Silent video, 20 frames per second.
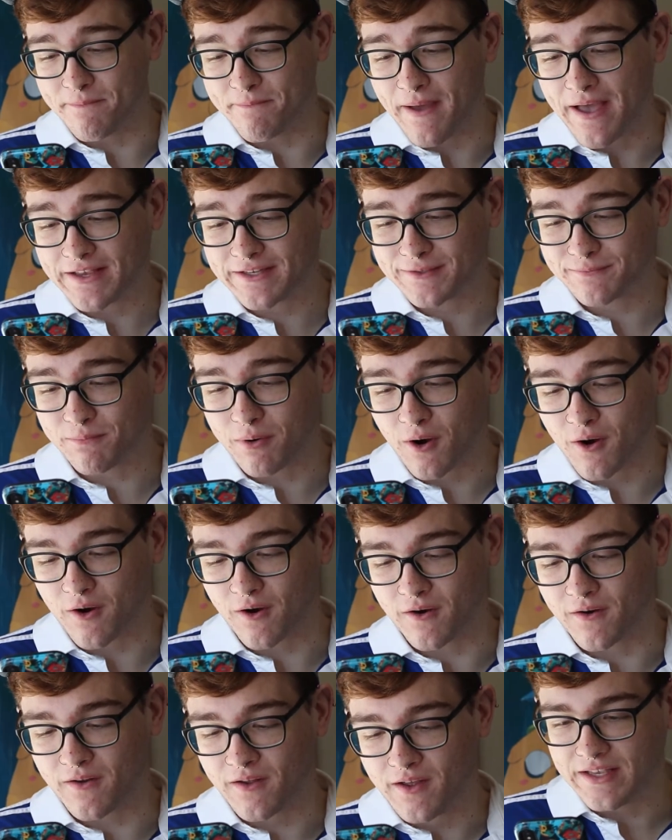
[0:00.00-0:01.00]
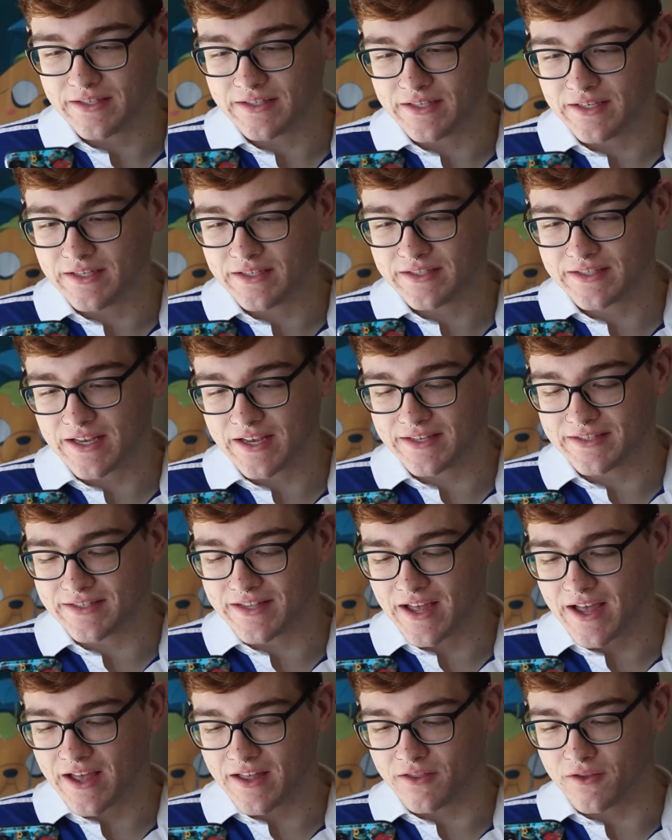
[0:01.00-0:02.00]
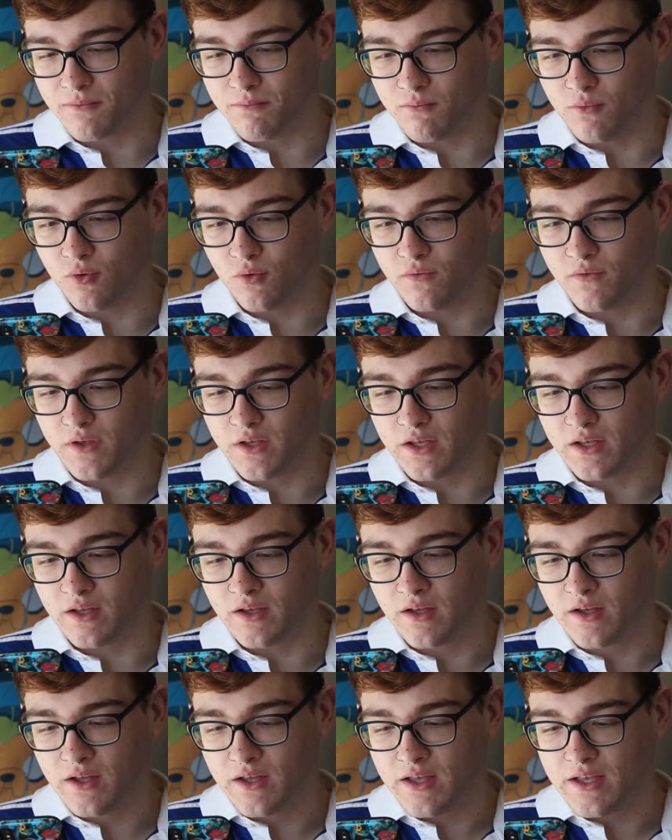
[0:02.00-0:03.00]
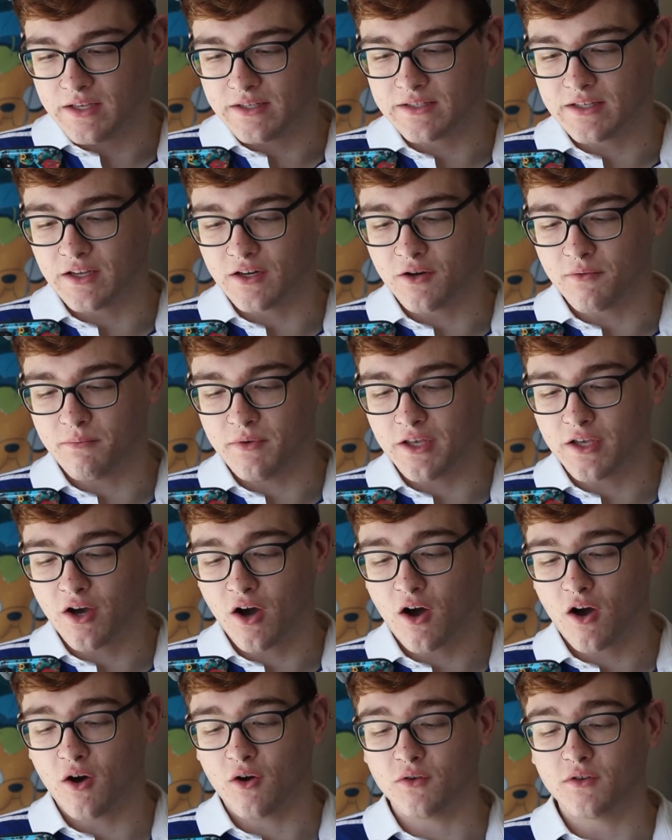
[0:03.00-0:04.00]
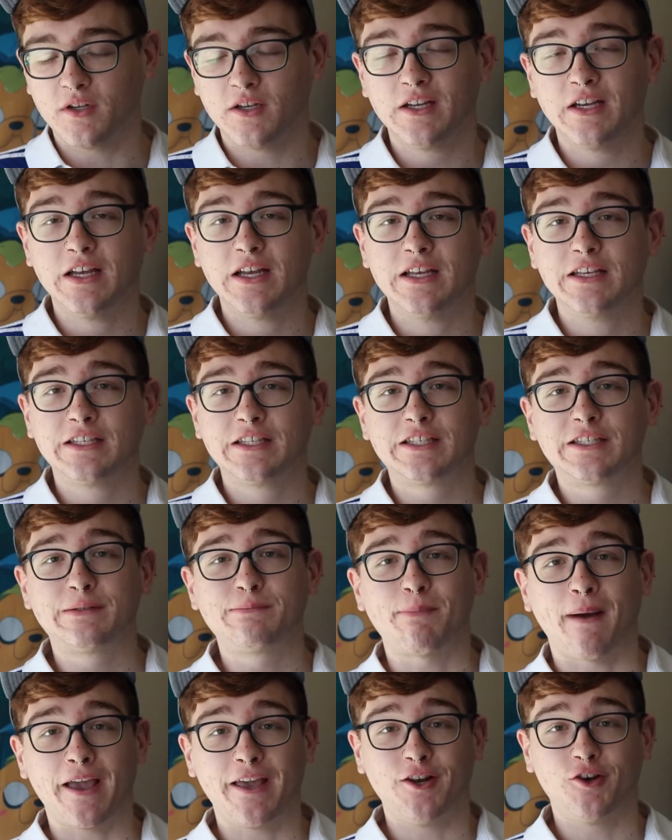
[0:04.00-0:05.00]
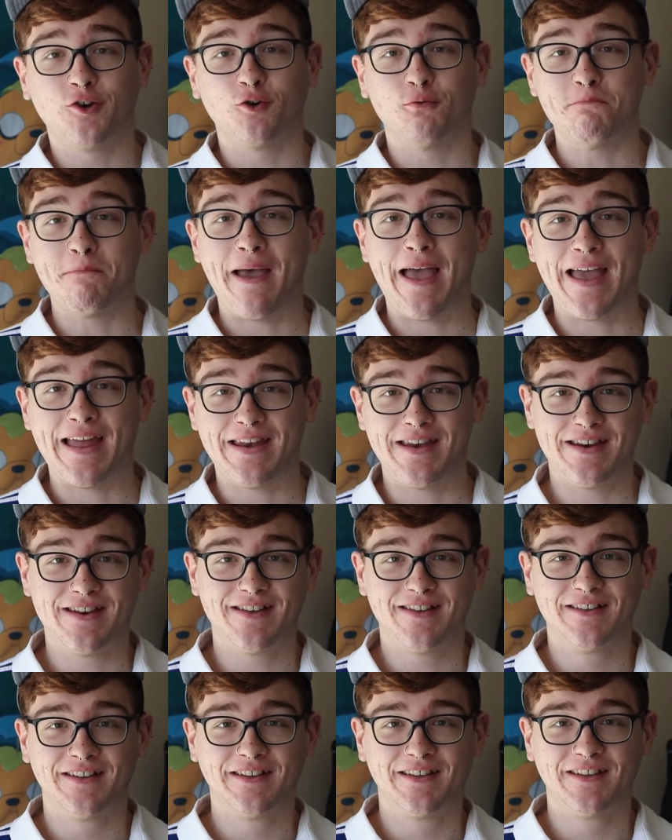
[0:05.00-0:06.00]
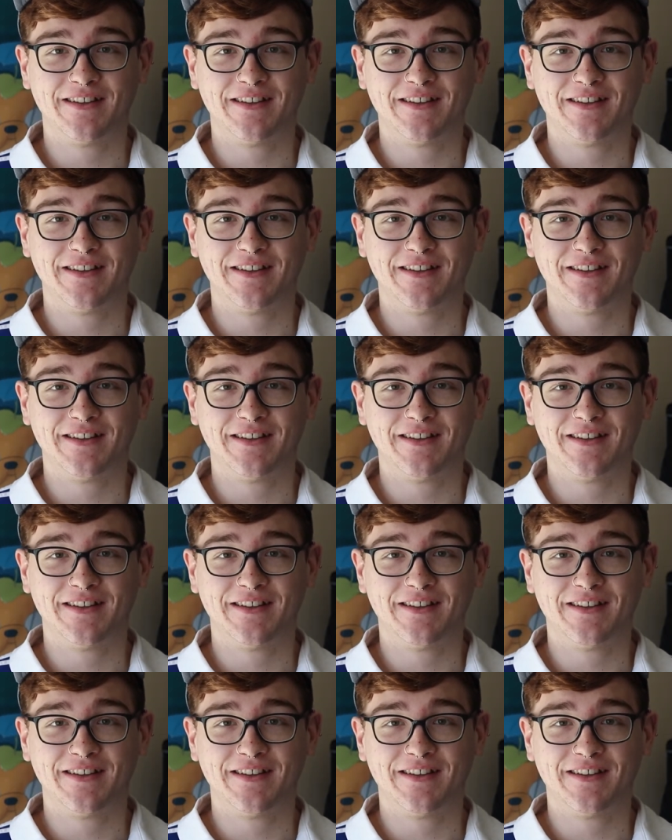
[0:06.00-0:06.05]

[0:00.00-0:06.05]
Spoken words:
the best part is he says that the movie is gonna be called Spider-Men.